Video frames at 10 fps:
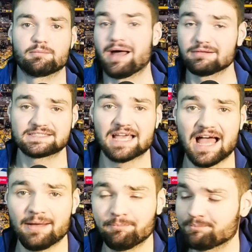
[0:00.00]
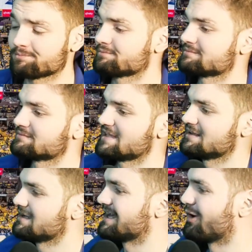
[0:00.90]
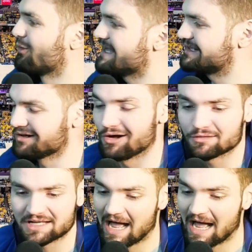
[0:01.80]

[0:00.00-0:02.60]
About time. Had a week-long